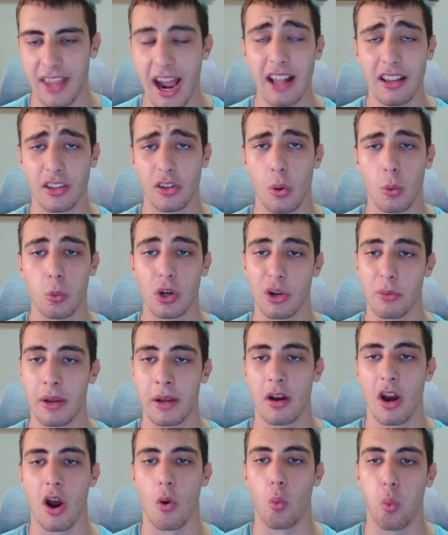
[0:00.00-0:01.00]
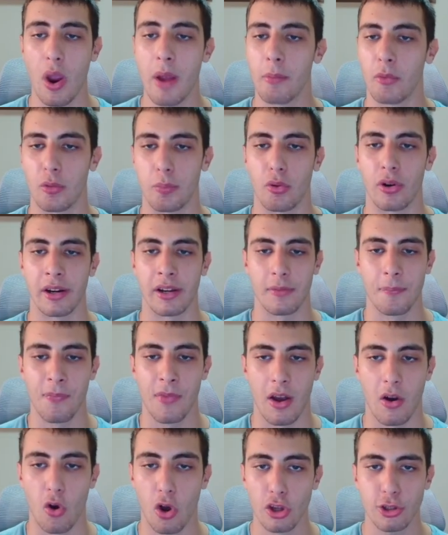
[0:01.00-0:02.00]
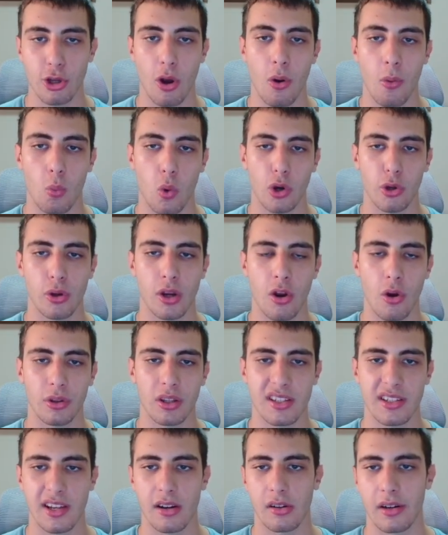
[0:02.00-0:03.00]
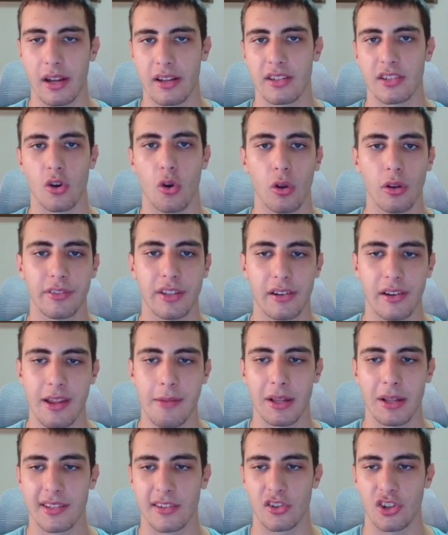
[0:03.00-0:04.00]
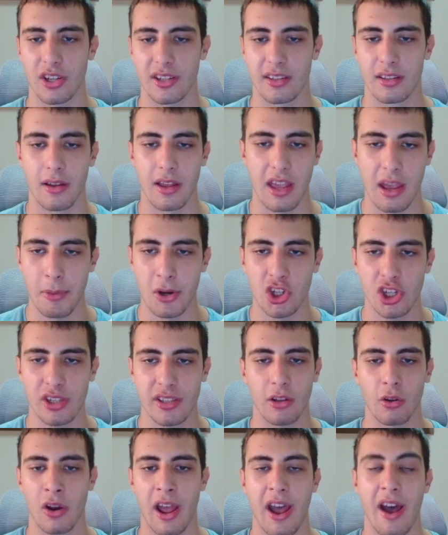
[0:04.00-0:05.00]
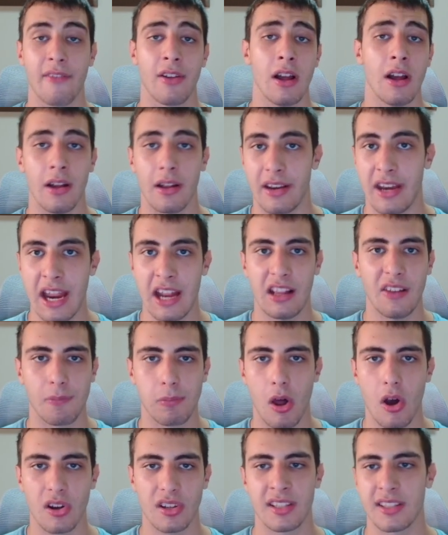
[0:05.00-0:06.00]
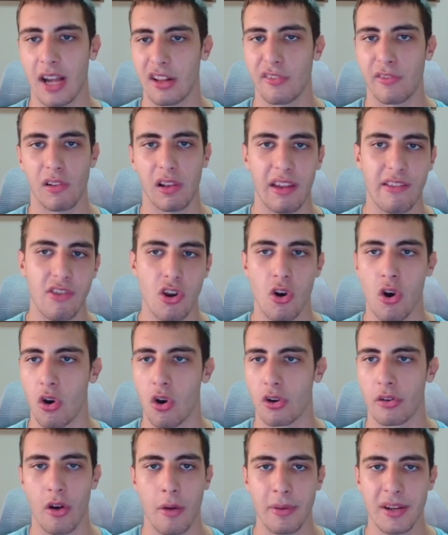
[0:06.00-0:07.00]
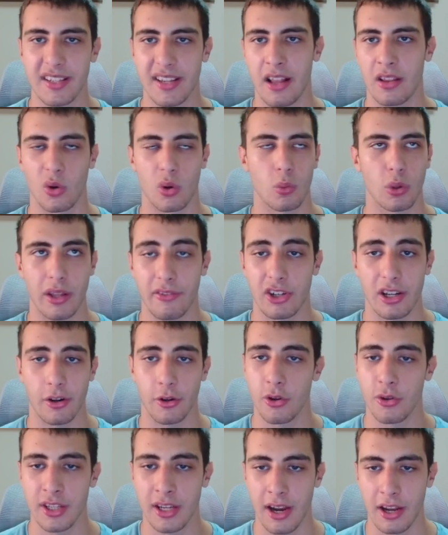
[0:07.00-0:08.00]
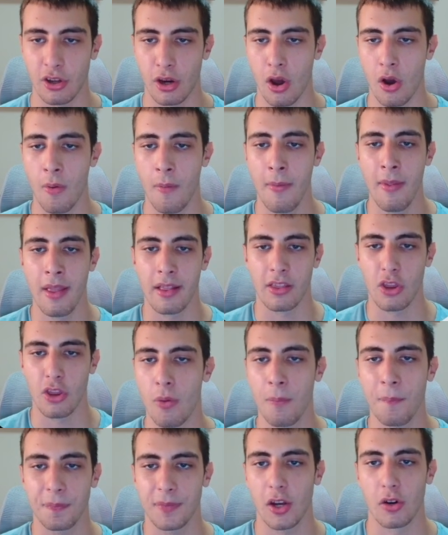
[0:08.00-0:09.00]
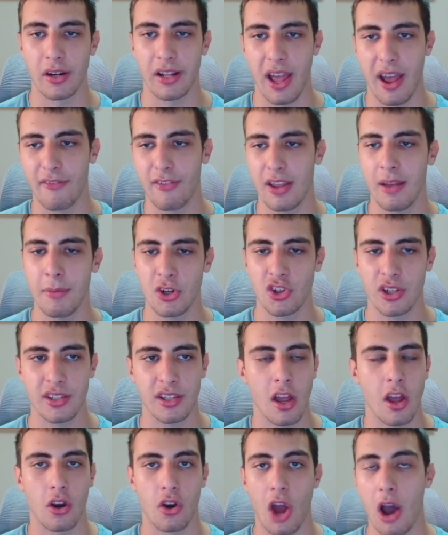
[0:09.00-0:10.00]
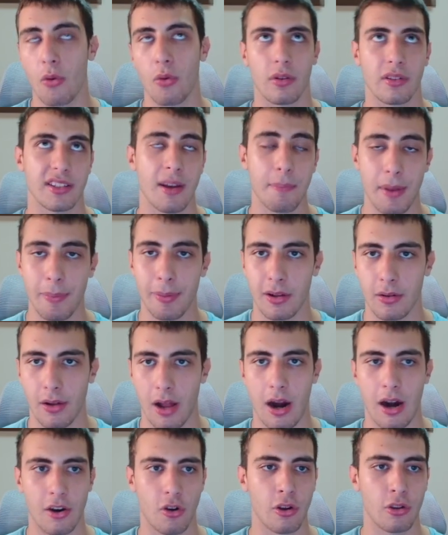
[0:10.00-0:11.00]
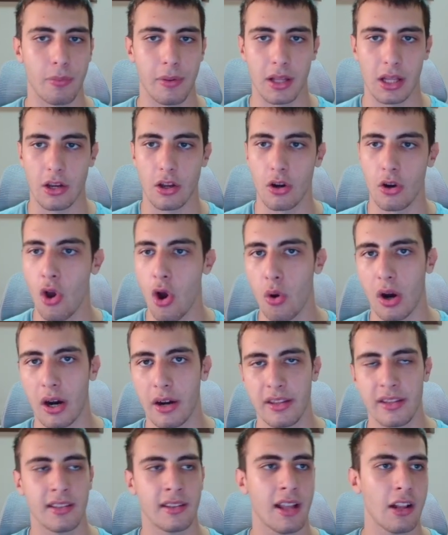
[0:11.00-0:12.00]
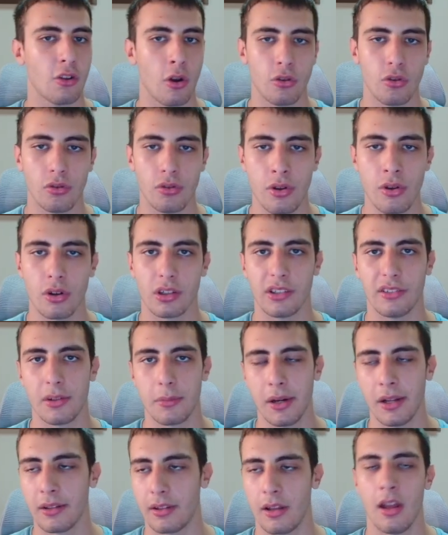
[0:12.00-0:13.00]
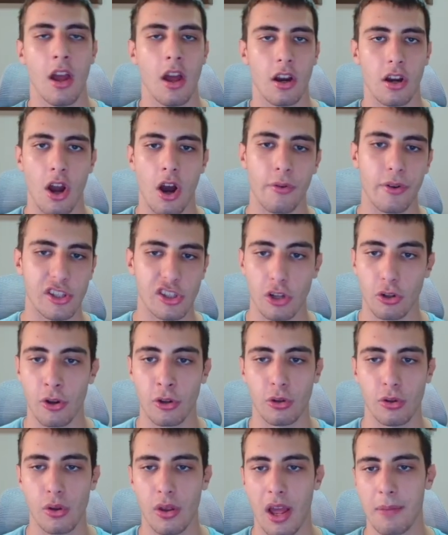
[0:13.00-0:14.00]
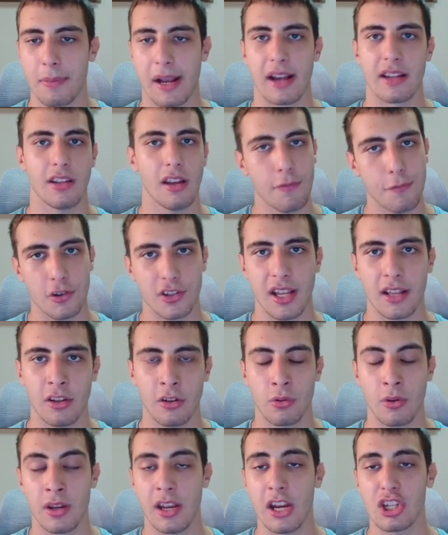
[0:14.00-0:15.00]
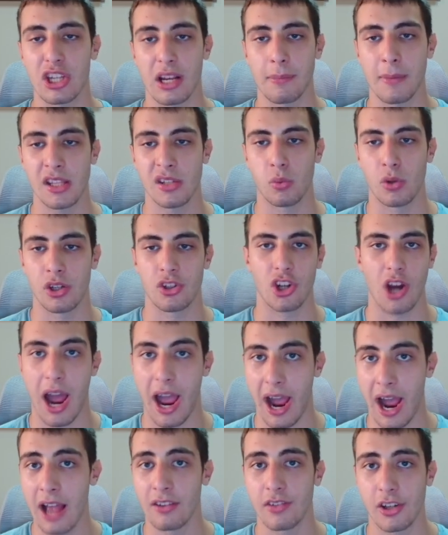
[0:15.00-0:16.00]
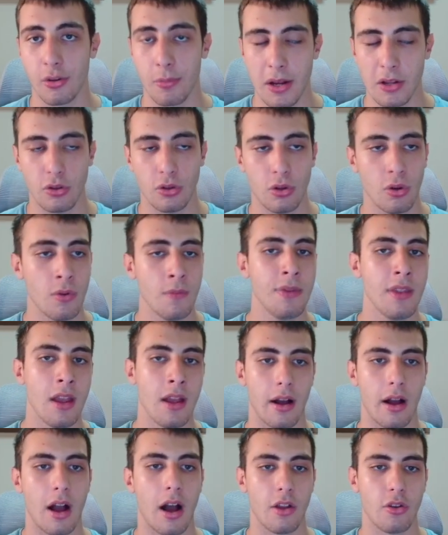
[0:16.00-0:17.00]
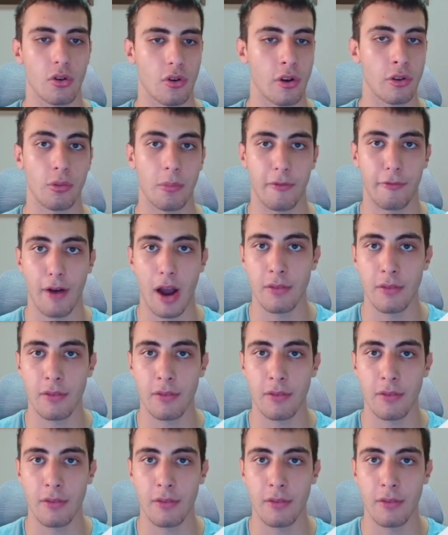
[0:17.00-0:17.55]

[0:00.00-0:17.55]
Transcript: That would have been way more boring. Also, what you can notice here is all of their emails are just images. They don't have native blocks inside of Klaviyo or Omnisend or whatever they're using. I don't know. No, they already have images. Now, some people are going to be like, no, isn't that going to ruin your deliverability? No, it's not going to do that, because if you're sending to engaged segments, which I highly recommend you do, you're going to